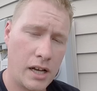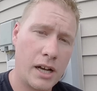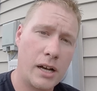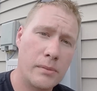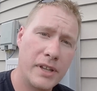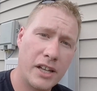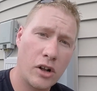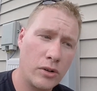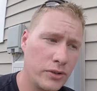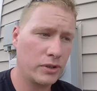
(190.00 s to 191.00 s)
And
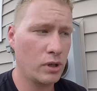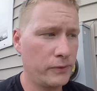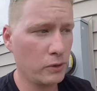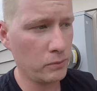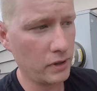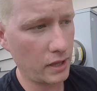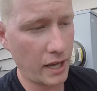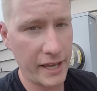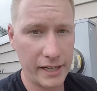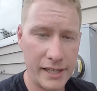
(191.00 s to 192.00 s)
also,
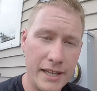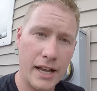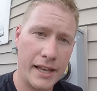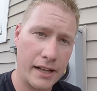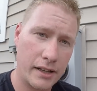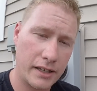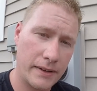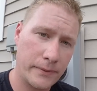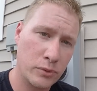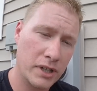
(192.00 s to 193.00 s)
I had an
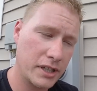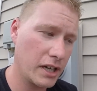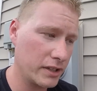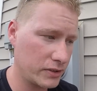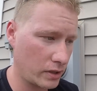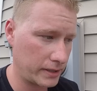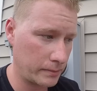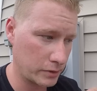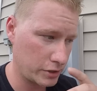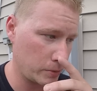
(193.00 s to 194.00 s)
infrared gun, so I was
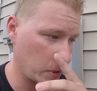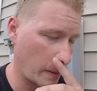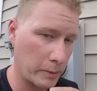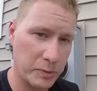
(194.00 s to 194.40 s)
able to shoot a couple